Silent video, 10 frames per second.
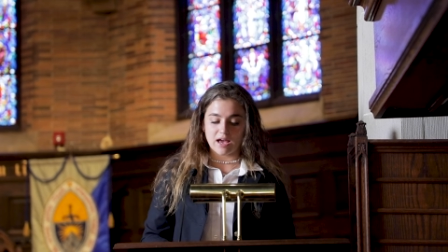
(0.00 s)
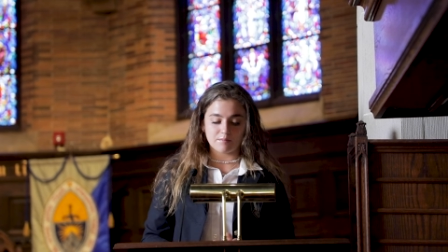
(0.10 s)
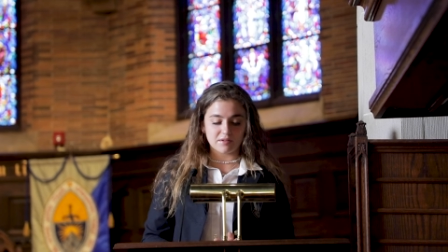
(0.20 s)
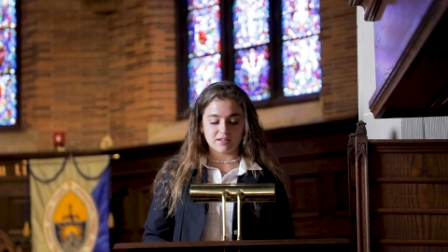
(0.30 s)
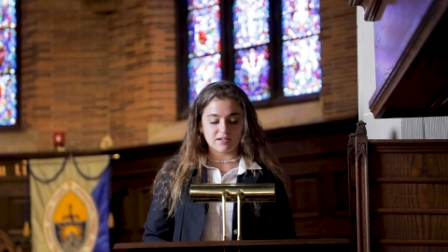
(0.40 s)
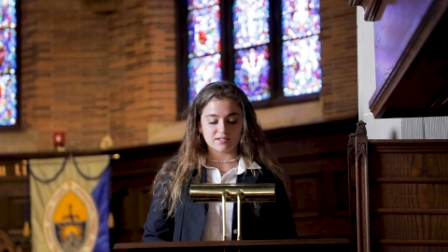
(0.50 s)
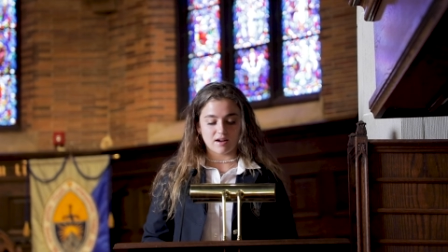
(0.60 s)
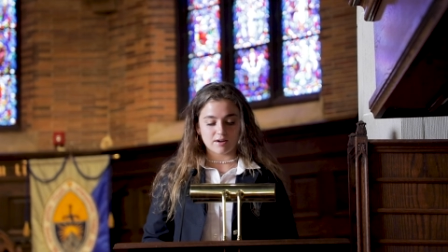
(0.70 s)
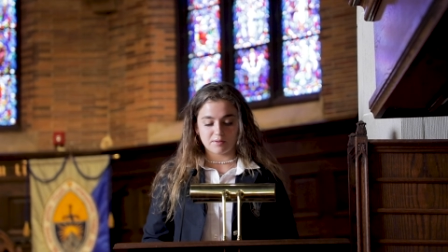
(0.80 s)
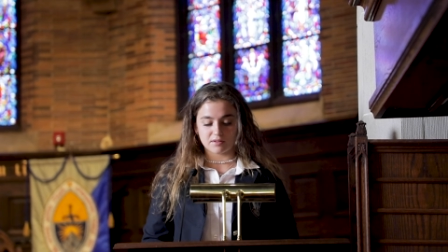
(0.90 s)
Empathy is
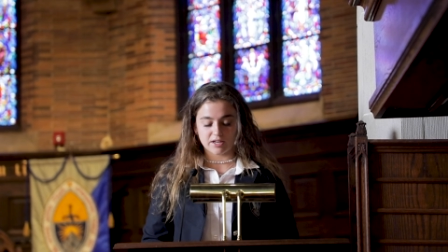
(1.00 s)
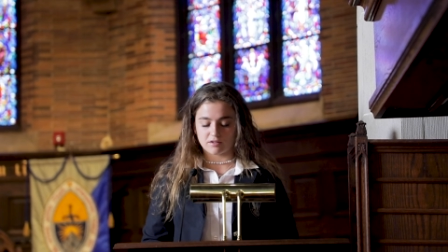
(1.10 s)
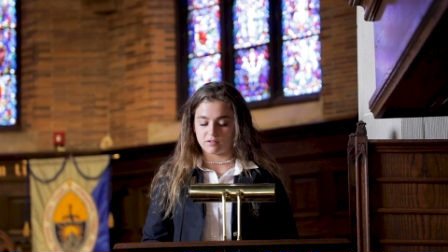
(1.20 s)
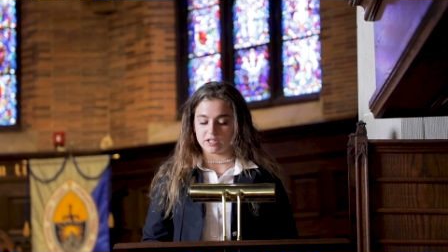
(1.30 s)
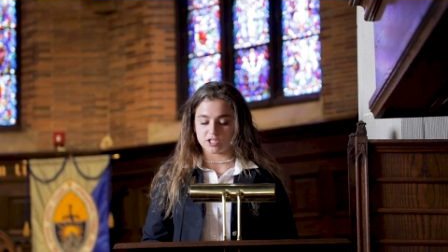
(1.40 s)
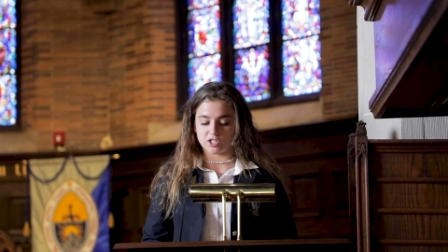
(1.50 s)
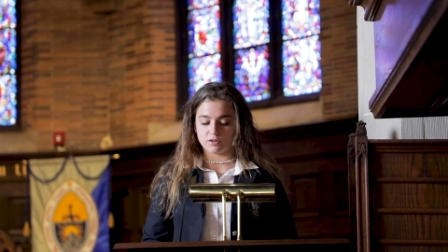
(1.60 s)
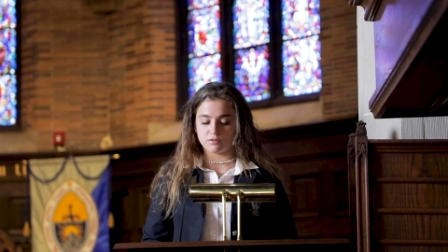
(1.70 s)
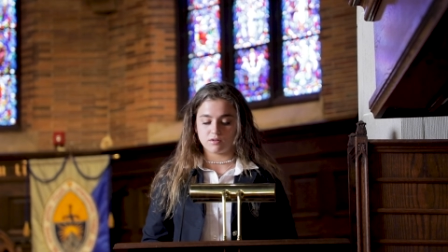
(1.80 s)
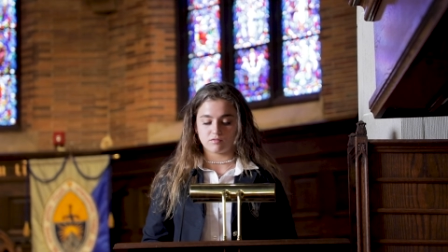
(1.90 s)
not a political
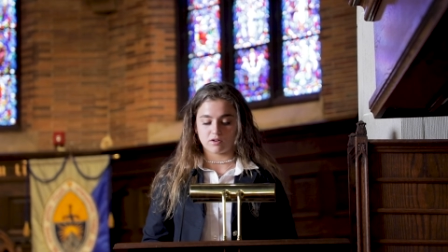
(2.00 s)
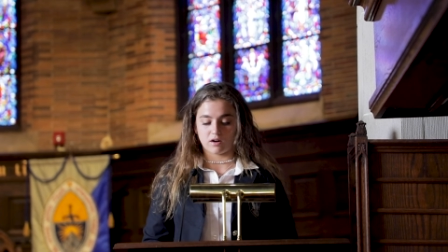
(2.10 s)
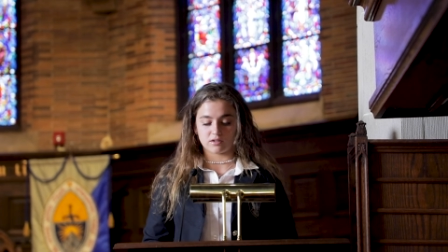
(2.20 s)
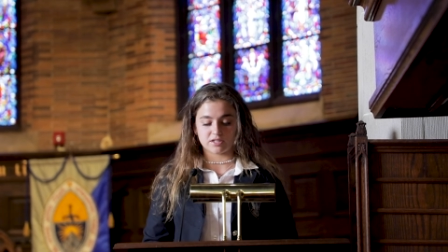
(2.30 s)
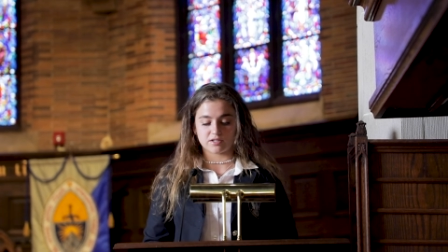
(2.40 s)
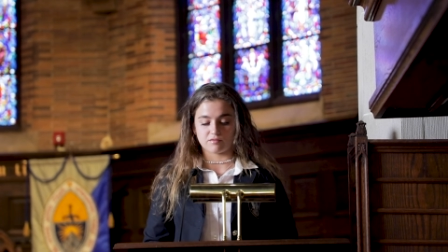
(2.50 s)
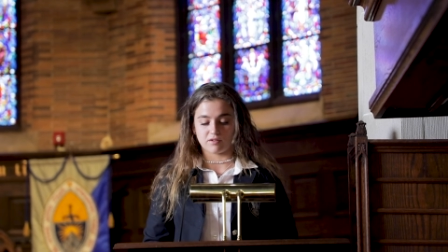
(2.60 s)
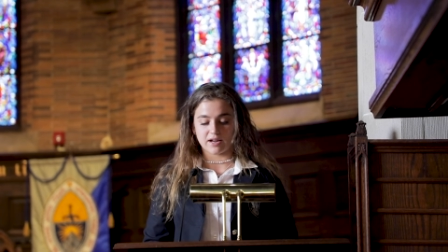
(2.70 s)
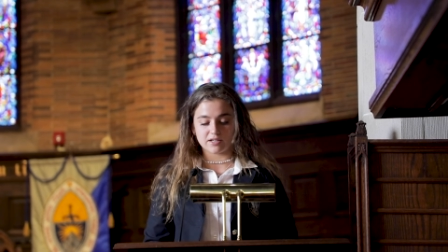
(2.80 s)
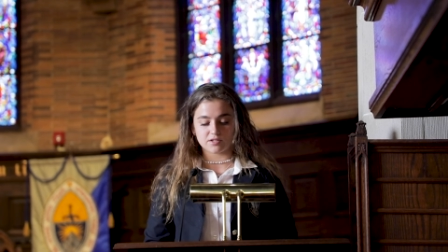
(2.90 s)
issue, regardless
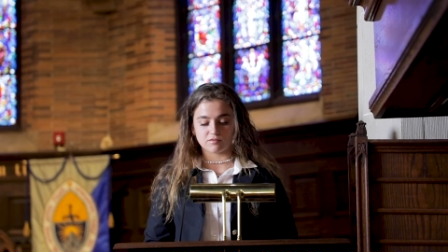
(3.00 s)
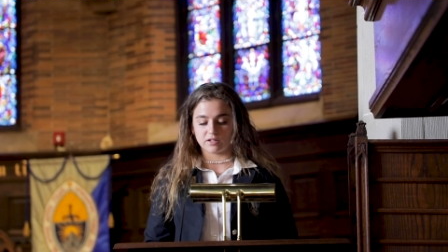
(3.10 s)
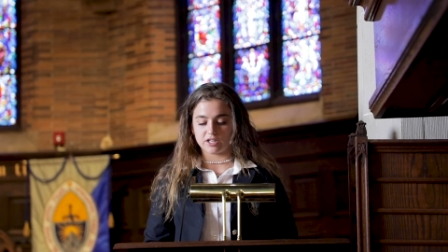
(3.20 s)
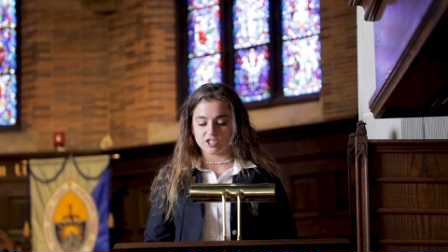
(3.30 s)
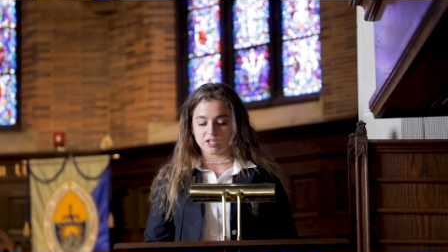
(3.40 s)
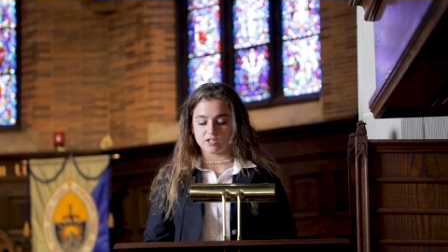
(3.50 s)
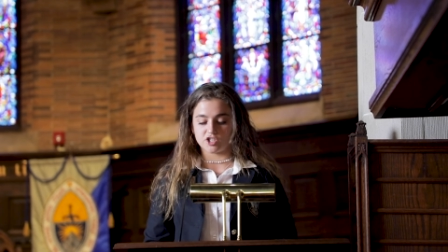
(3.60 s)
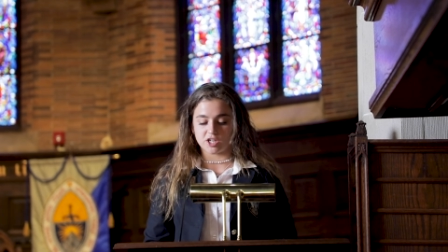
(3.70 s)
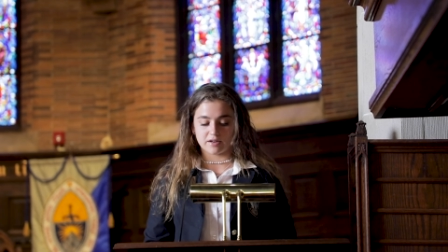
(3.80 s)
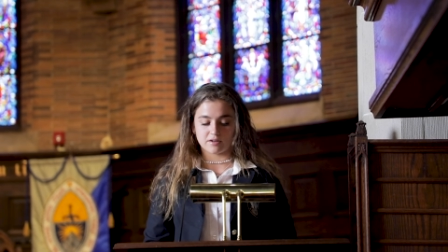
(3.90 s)
of race,
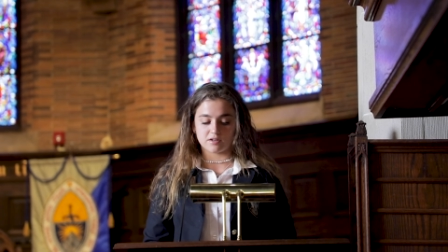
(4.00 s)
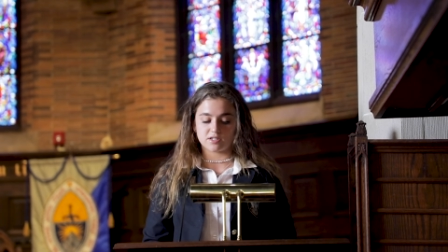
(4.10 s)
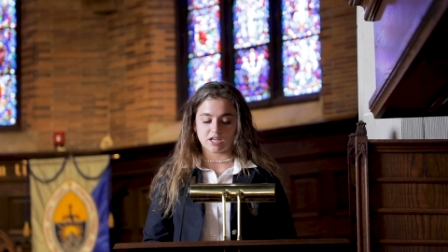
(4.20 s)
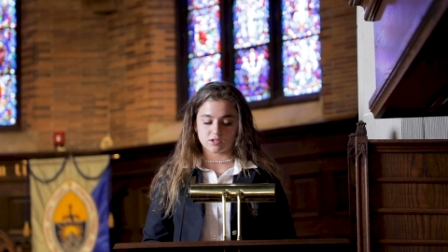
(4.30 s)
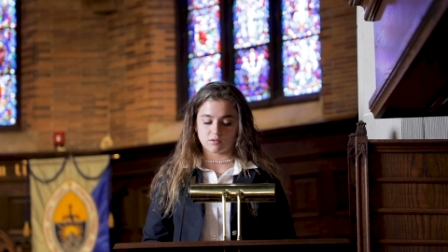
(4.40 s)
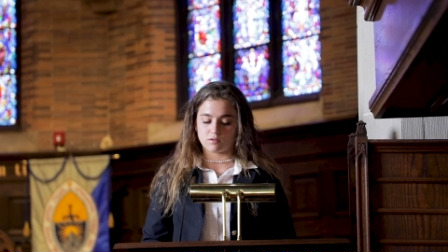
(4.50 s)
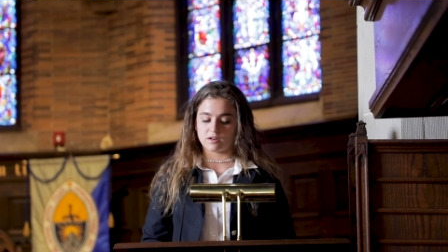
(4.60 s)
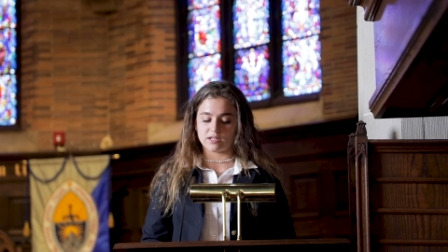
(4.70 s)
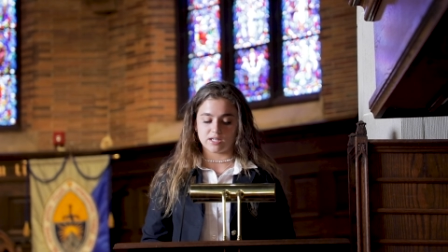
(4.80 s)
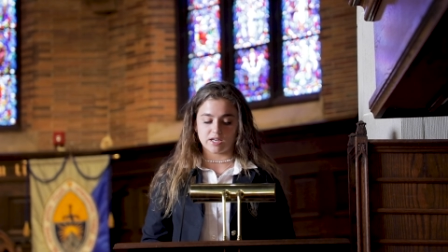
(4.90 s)
religion, gender, sexual
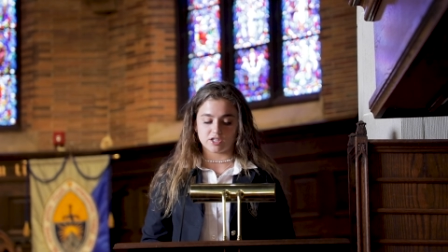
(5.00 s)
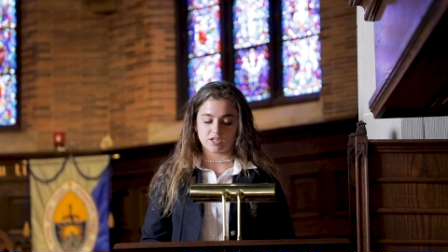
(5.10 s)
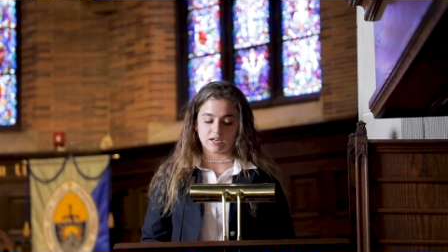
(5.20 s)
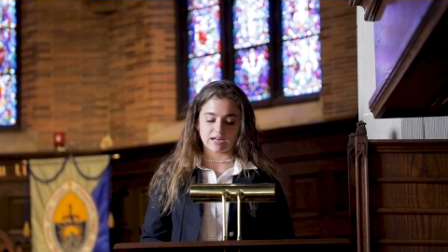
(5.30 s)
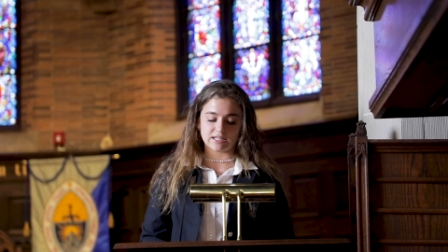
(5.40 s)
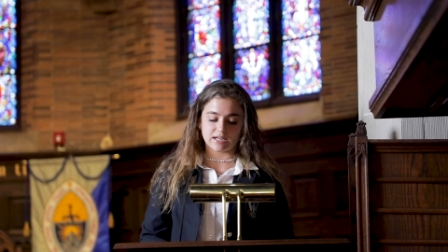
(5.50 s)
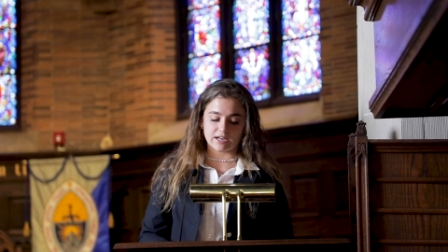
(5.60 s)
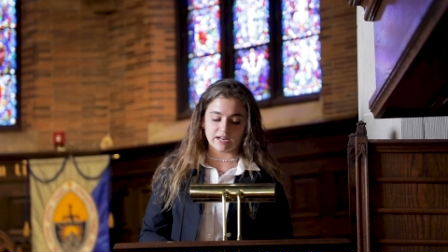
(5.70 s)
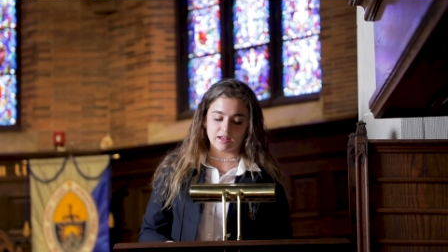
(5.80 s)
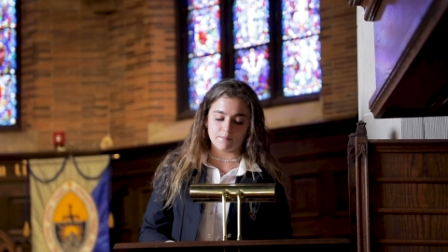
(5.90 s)
orientation and
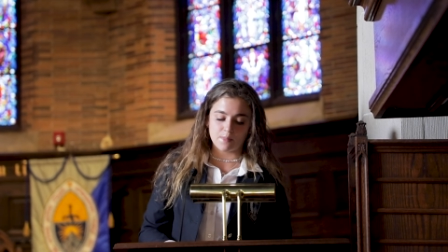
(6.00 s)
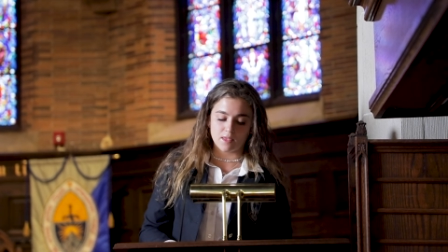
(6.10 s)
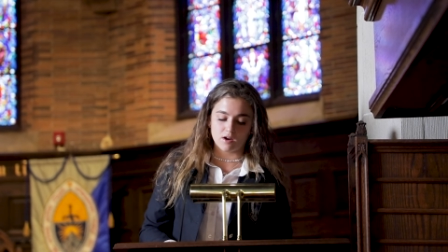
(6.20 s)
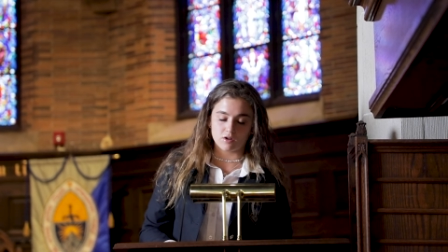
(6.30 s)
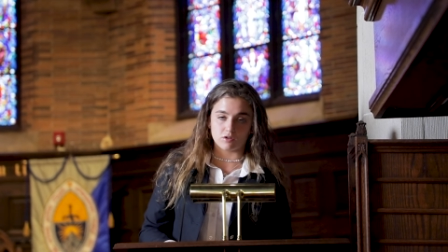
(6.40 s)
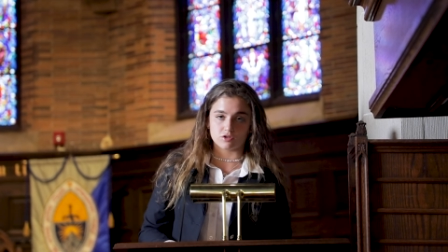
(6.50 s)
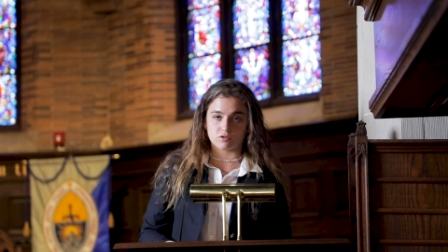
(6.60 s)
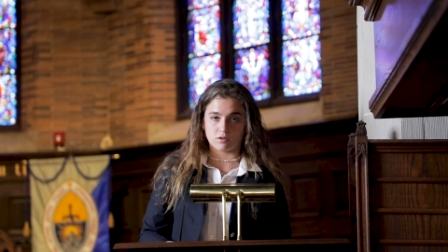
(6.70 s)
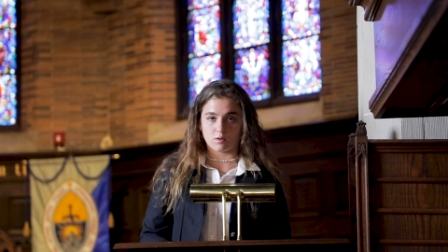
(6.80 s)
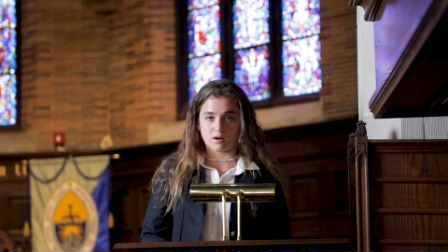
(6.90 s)
identity,
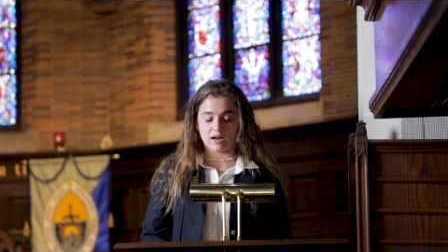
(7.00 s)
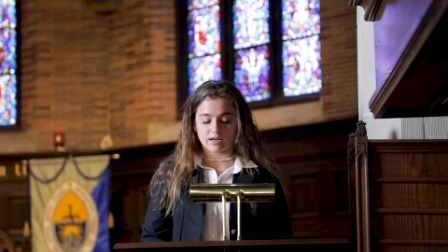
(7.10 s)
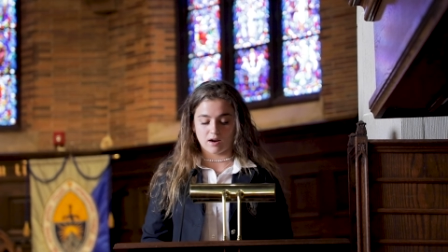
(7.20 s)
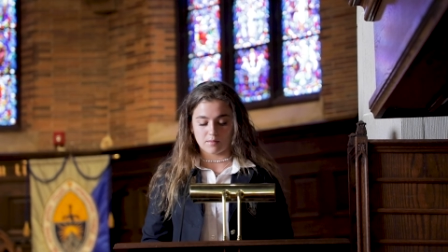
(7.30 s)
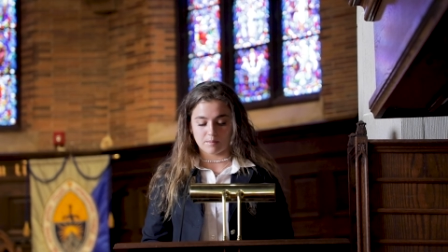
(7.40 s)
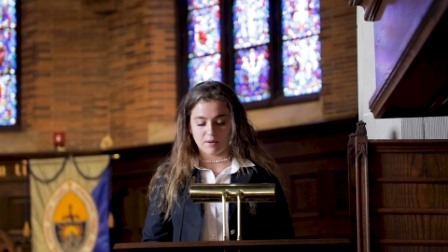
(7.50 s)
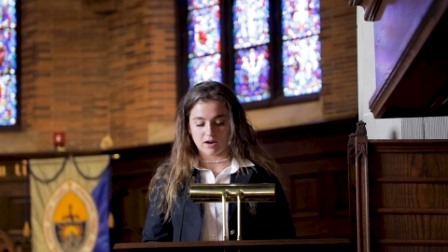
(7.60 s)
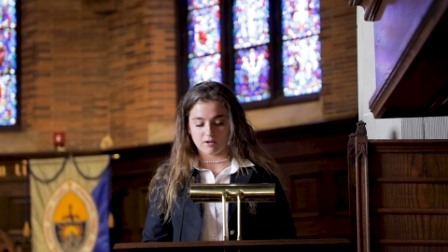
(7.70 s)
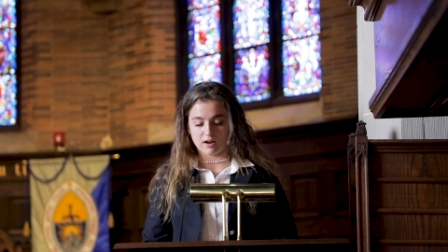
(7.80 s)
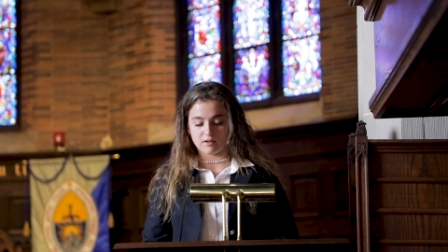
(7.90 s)
cultural or economic
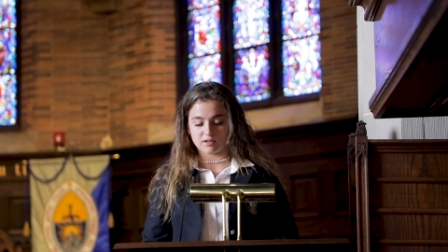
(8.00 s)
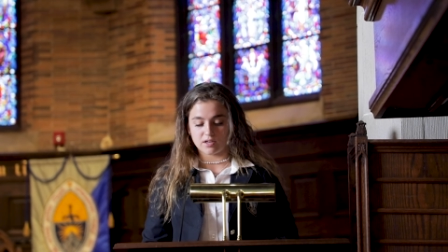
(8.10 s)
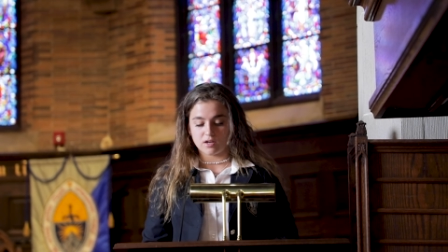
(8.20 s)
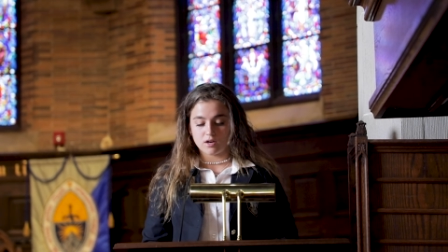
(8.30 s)
background.